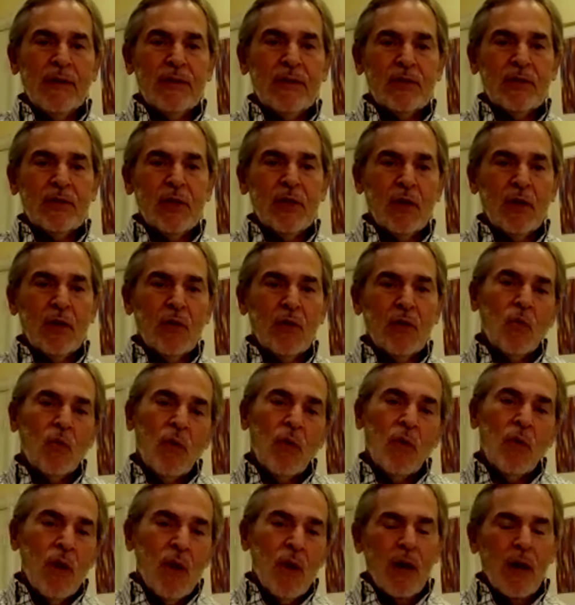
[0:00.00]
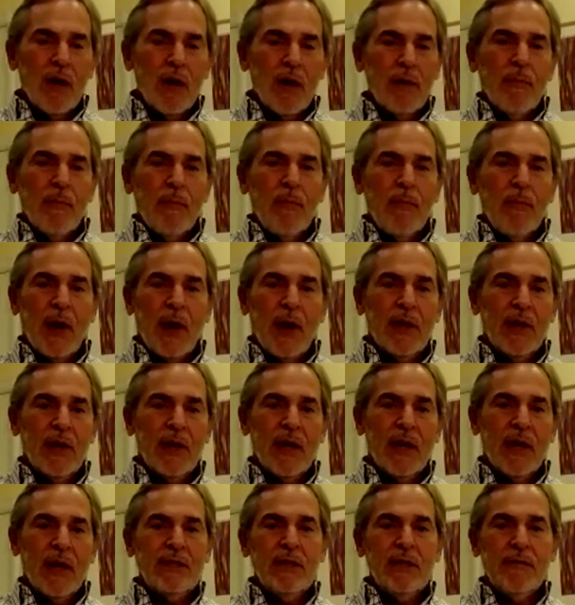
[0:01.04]
So by the
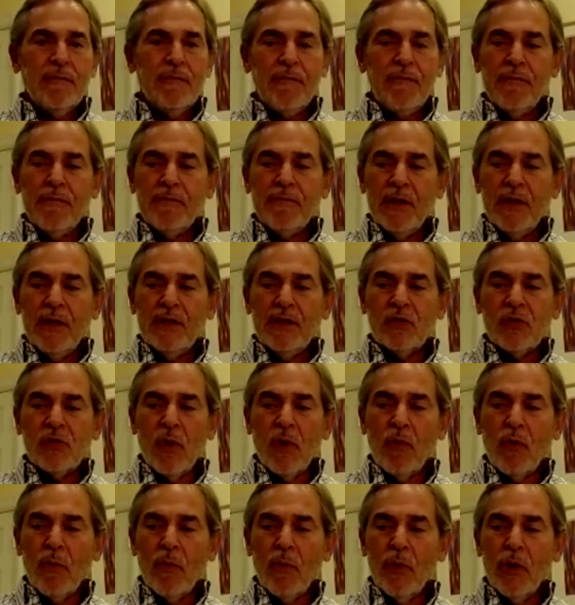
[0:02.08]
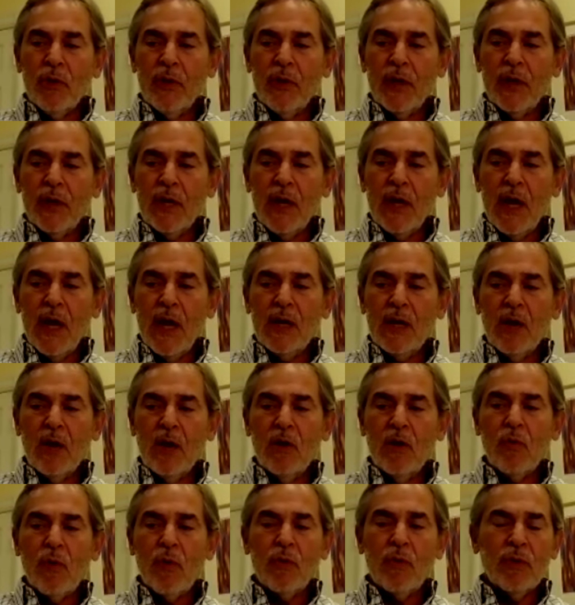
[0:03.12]
1950s, we were building
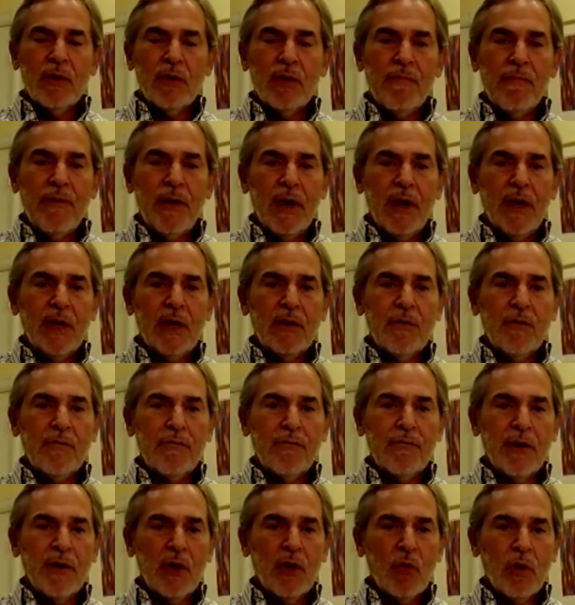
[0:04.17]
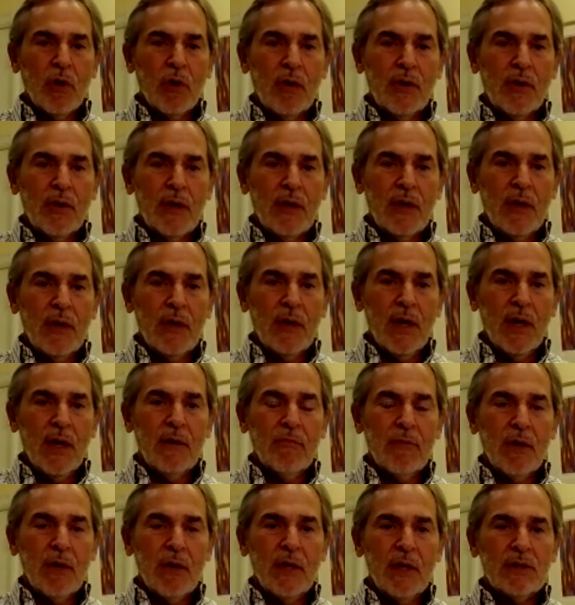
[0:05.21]
NATO, we were defending the free world,
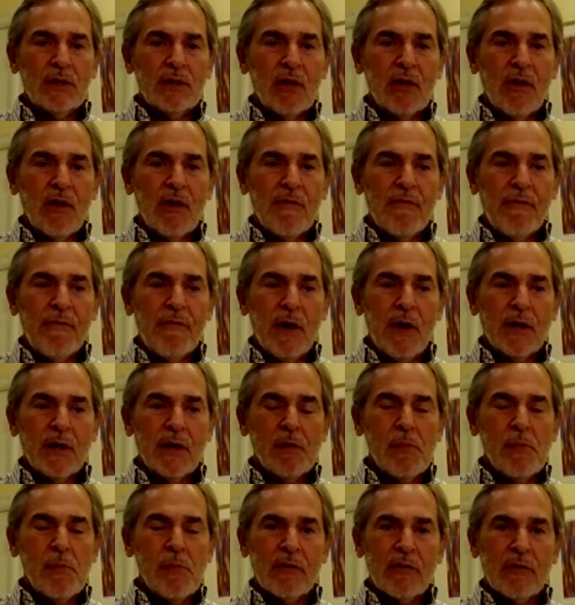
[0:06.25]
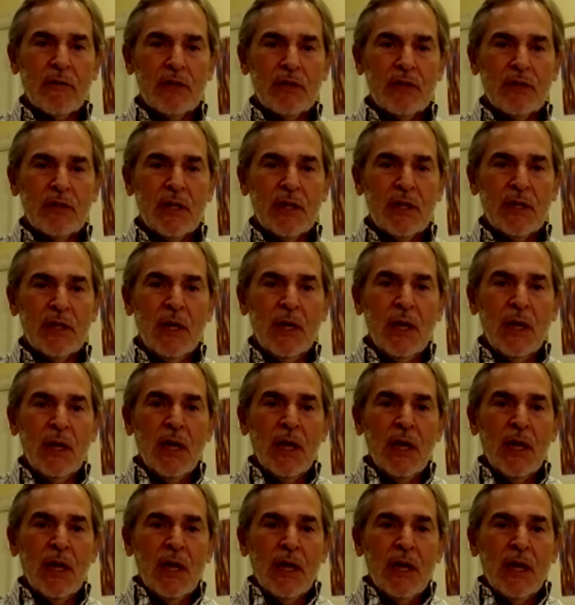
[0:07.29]
and really solidifying democracy
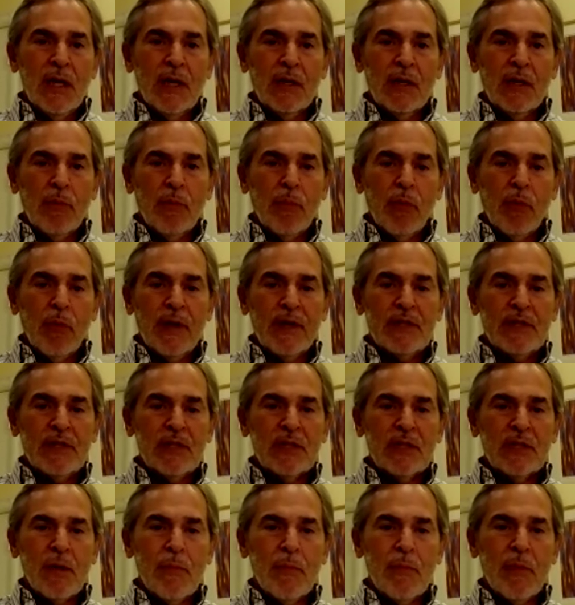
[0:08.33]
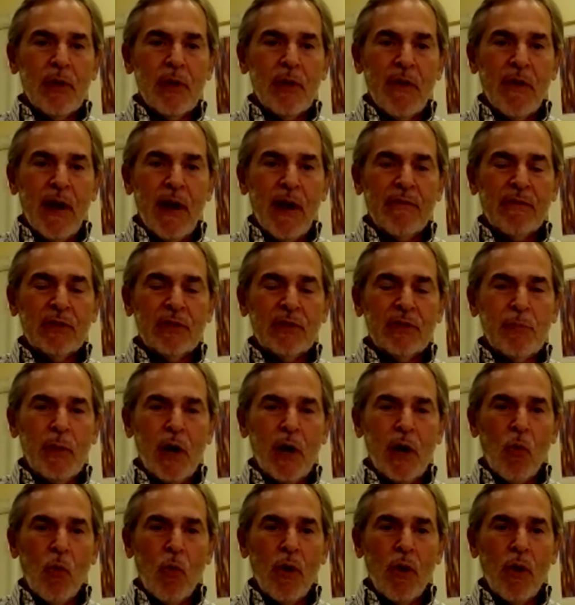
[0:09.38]
in the places that have been ravaged by
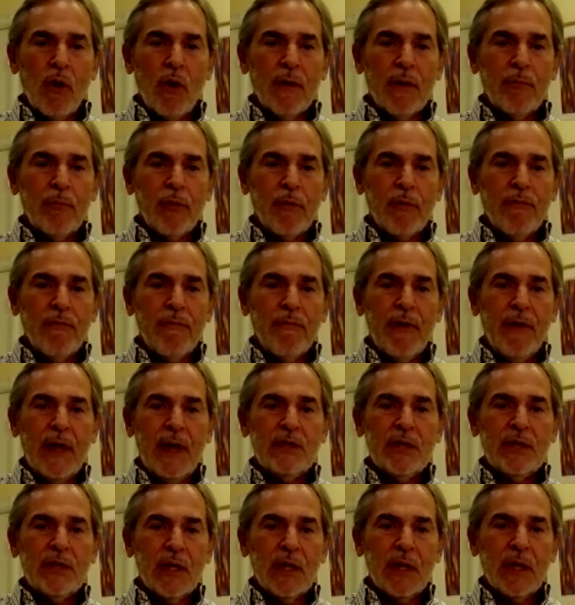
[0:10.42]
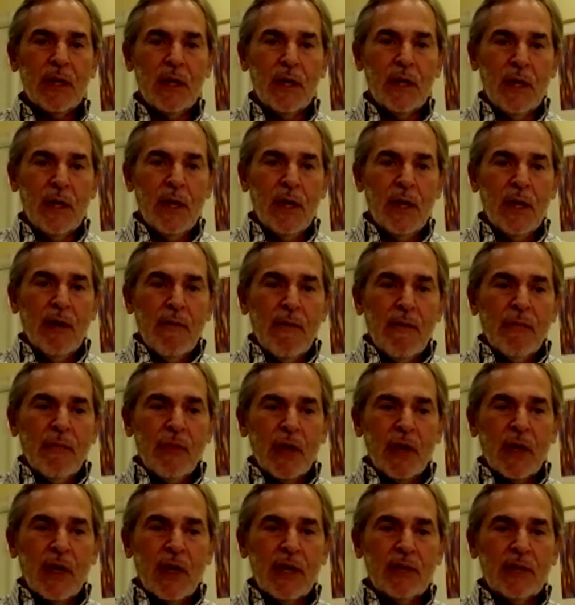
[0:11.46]
war and preventing
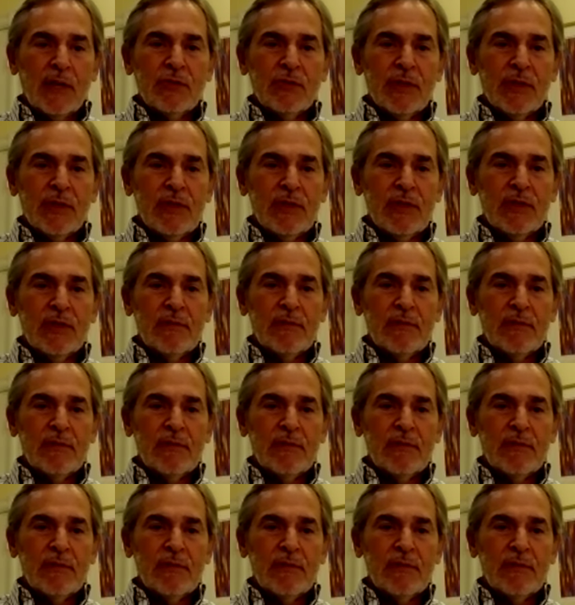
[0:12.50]
the countries,